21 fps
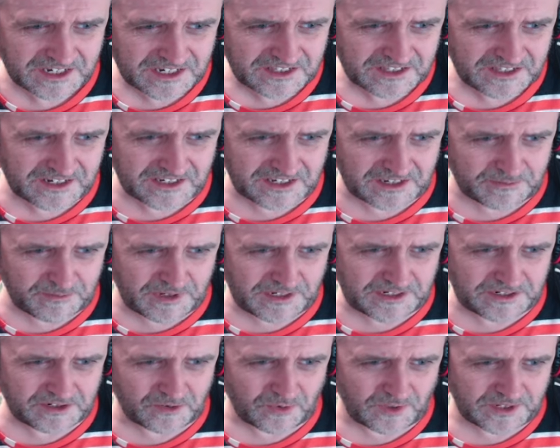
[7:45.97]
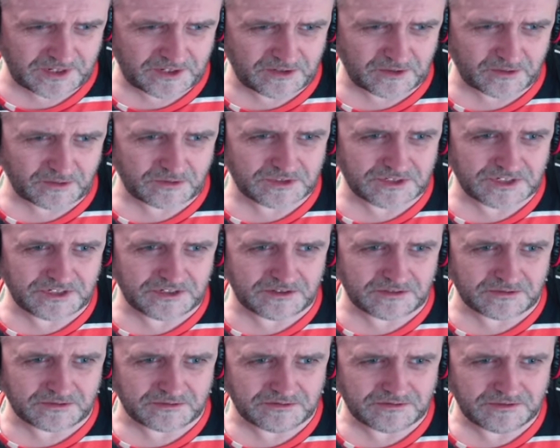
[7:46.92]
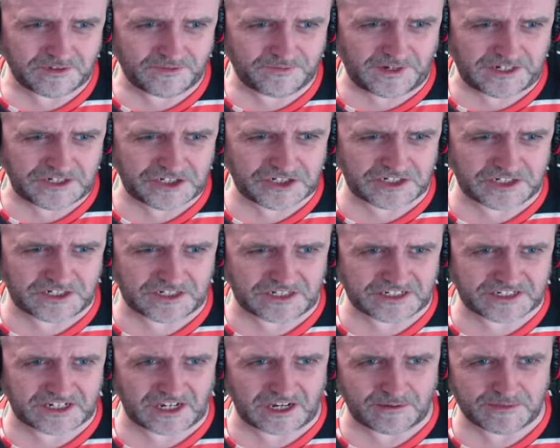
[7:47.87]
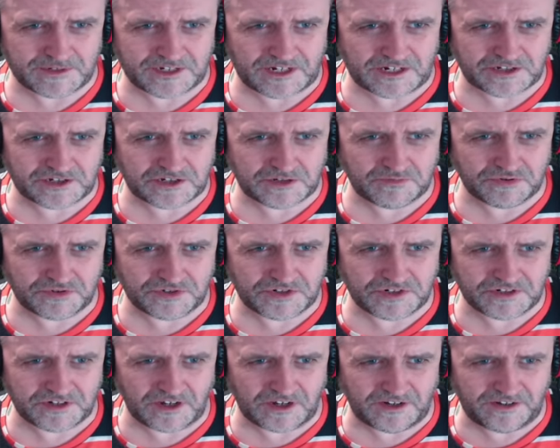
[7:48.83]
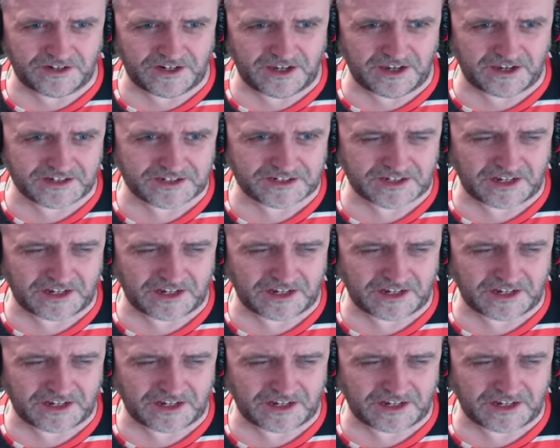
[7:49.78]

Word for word: Then again, mine are quite cool too. The fashion in this game is actually pretty darn nice.